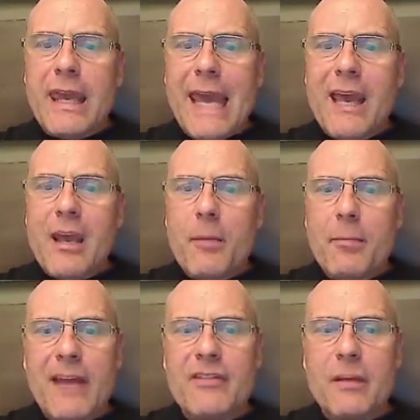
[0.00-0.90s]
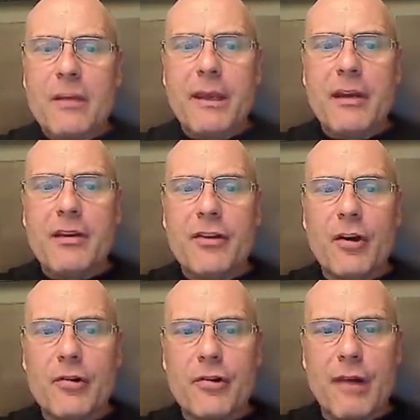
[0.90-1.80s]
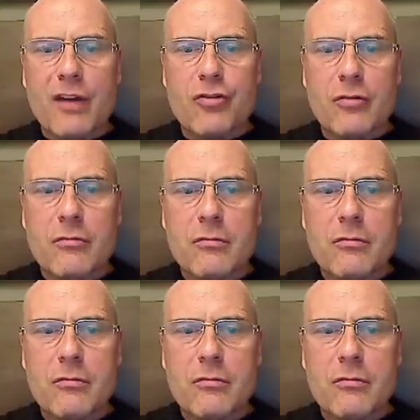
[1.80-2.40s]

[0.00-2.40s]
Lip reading: gag plastic penis in her direction.